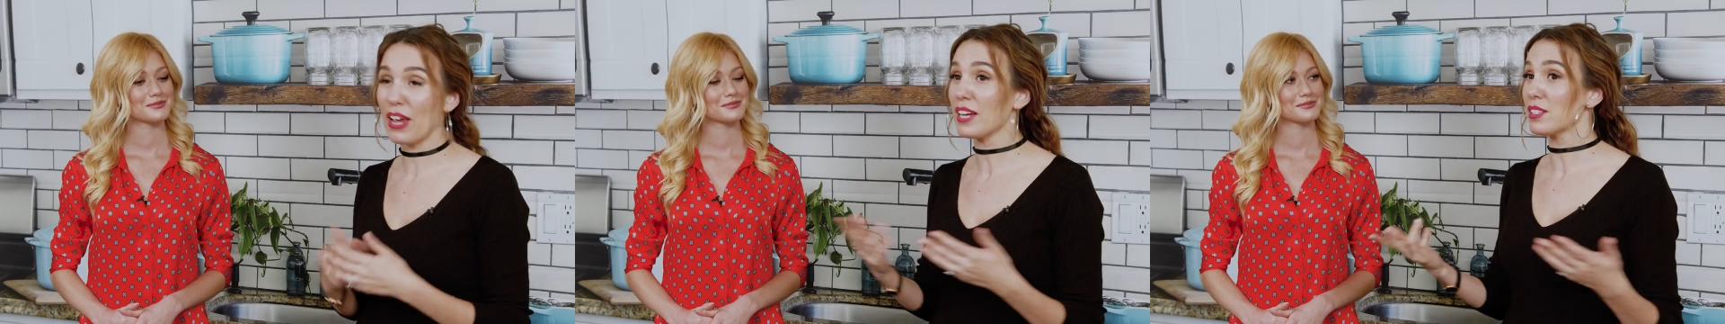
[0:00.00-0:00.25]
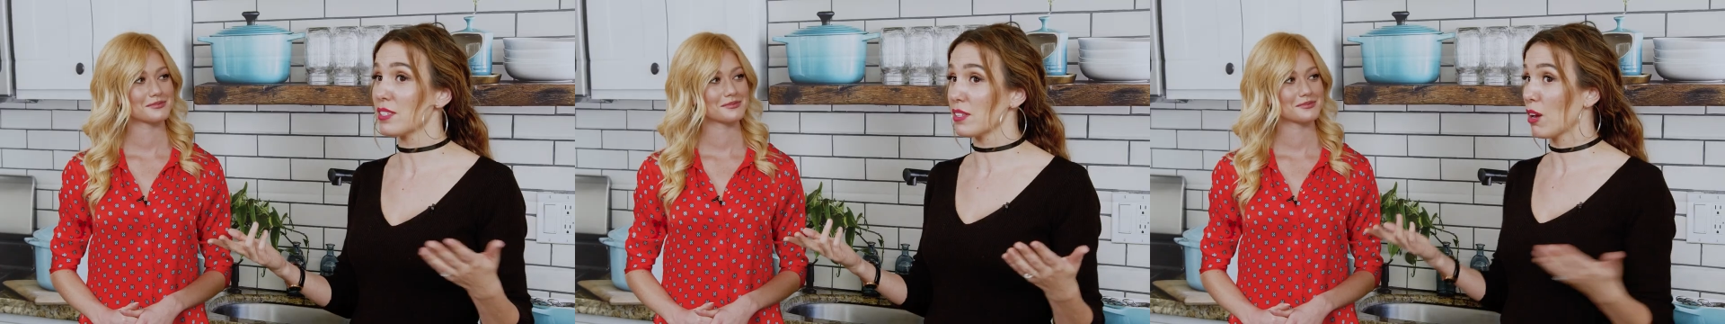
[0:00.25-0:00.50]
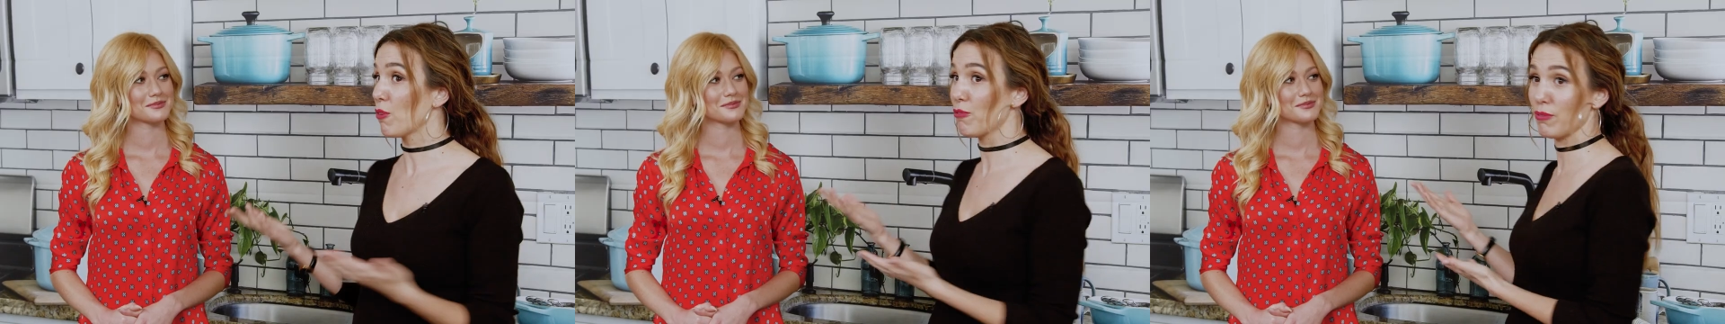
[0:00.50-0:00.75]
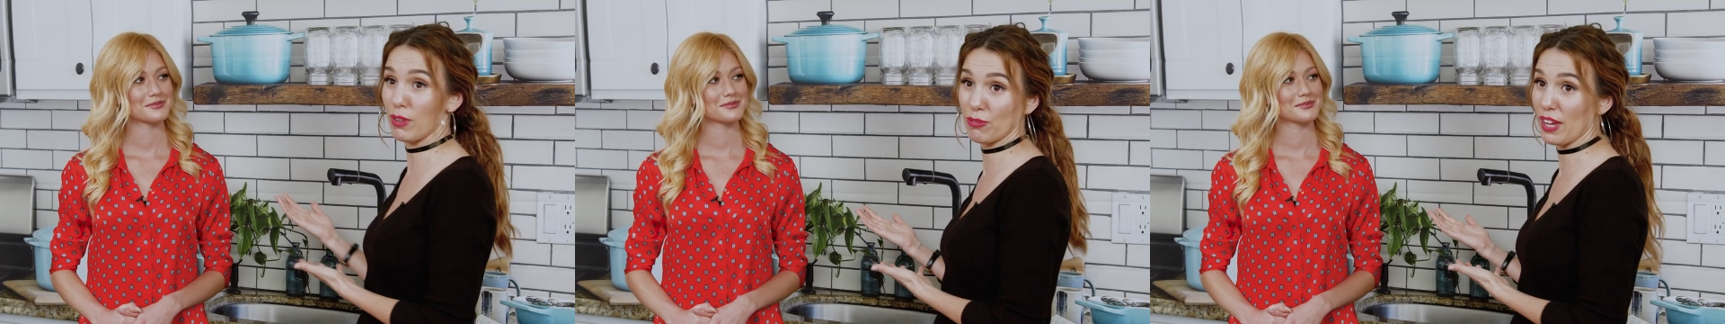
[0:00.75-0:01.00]
Speaker 1: Fans of,
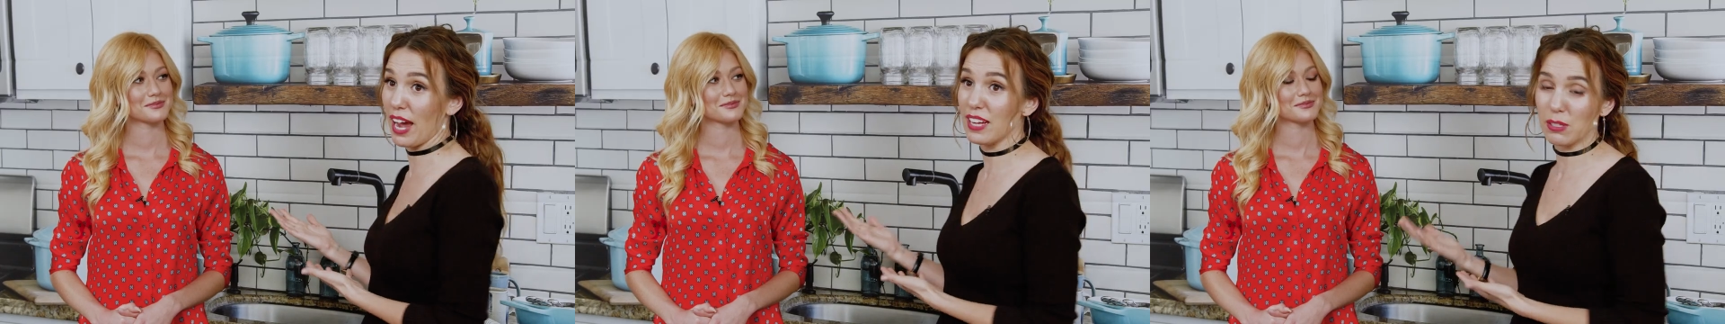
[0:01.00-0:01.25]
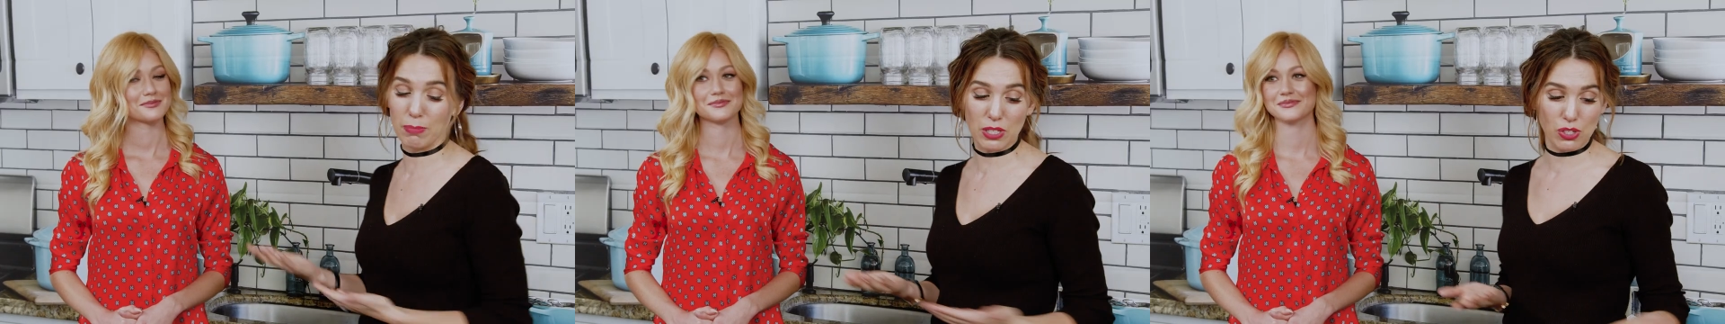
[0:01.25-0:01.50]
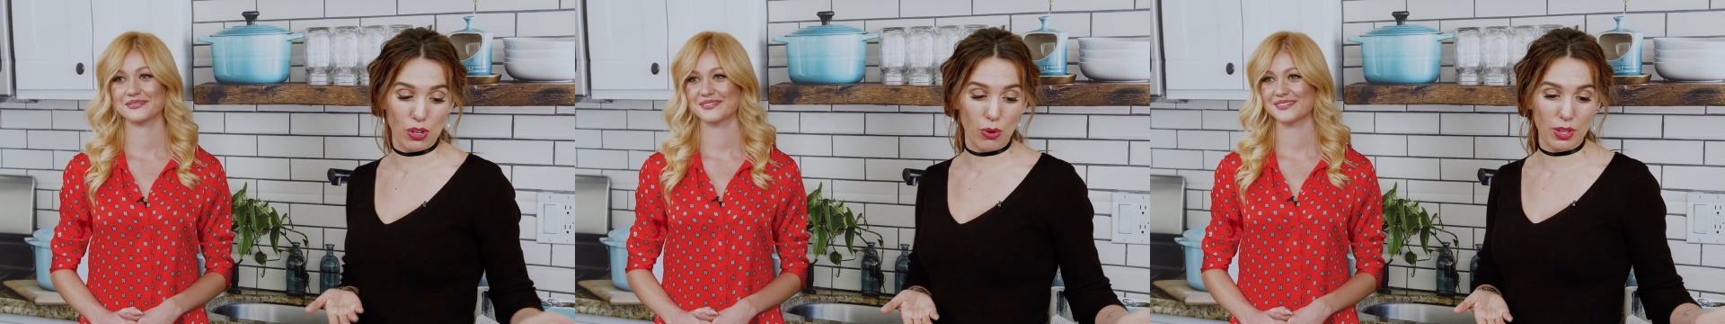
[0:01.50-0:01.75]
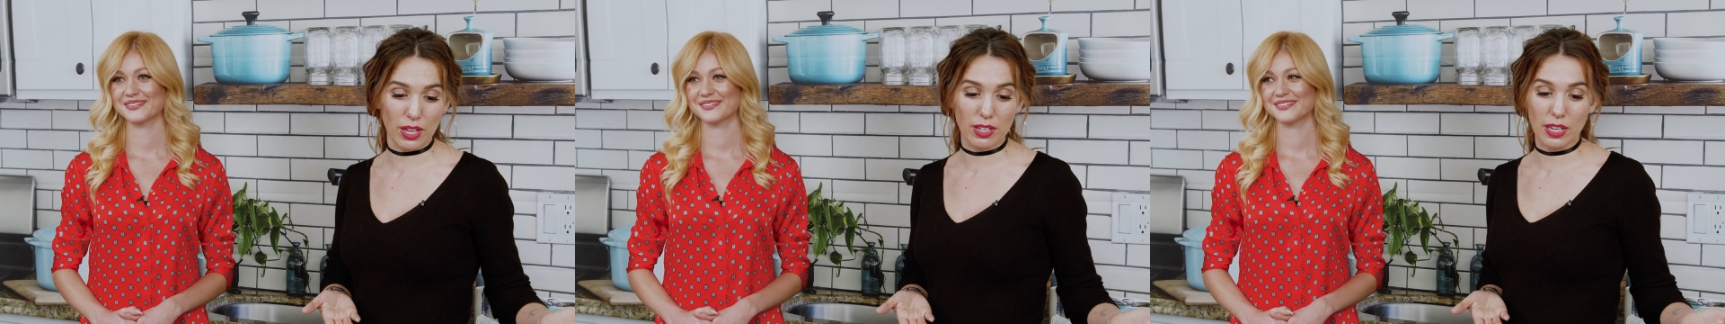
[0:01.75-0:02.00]
of Cats must know
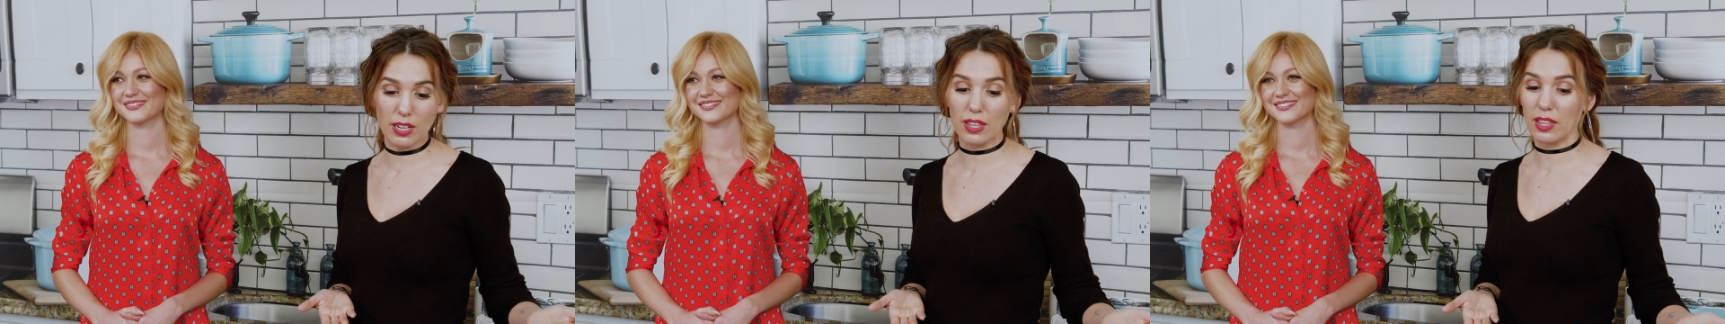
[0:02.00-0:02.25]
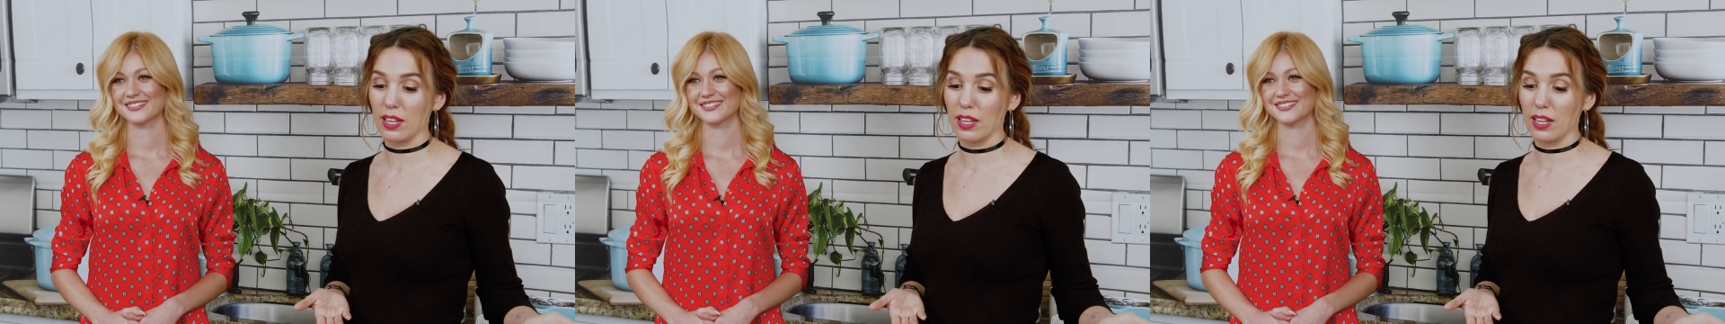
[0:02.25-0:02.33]
that in